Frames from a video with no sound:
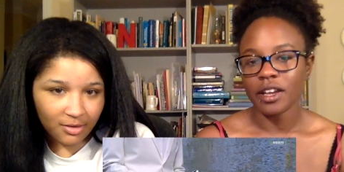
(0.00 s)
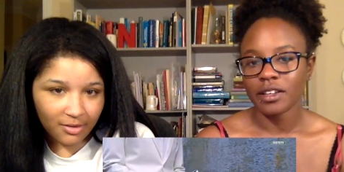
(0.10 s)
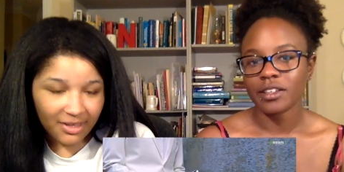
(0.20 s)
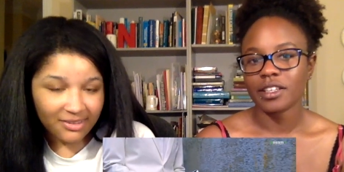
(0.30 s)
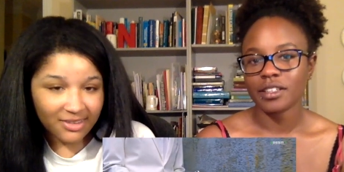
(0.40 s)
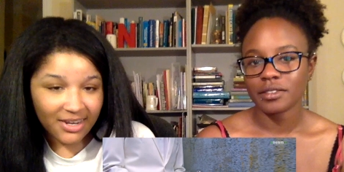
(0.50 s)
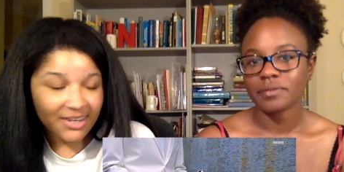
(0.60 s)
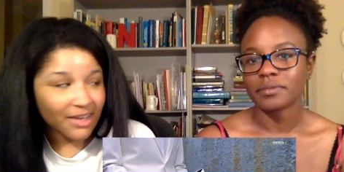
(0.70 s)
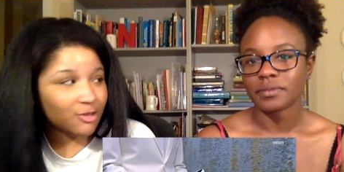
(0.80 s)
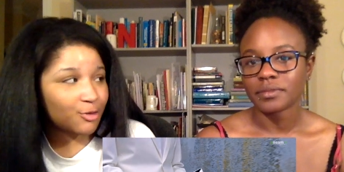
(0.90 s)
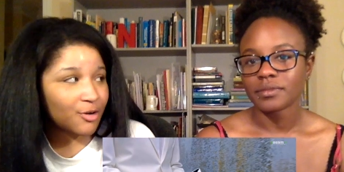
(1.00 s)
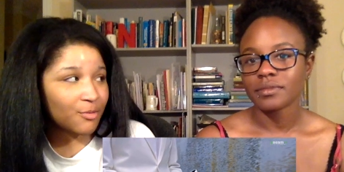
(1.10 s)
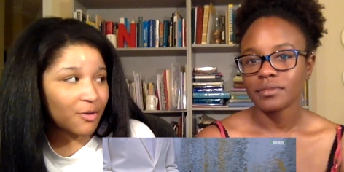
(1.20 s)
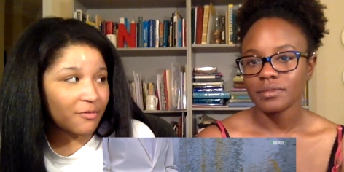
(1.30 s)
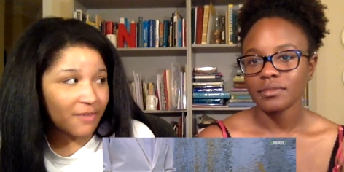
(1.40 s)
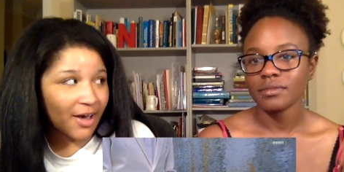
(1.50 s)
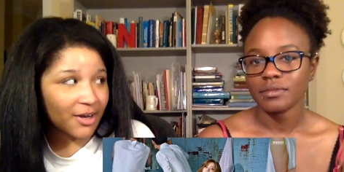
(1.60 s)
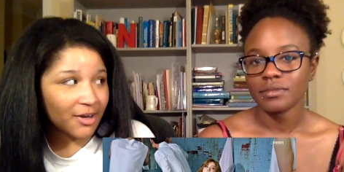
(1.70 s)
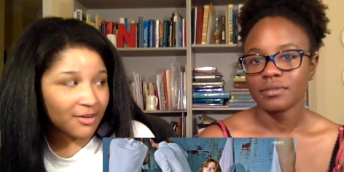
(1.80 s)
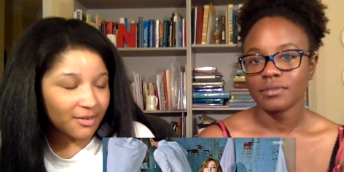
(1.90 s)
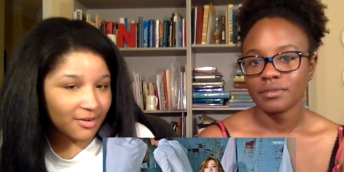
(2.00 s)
Speaker 1: Like, sitting next to a real fire.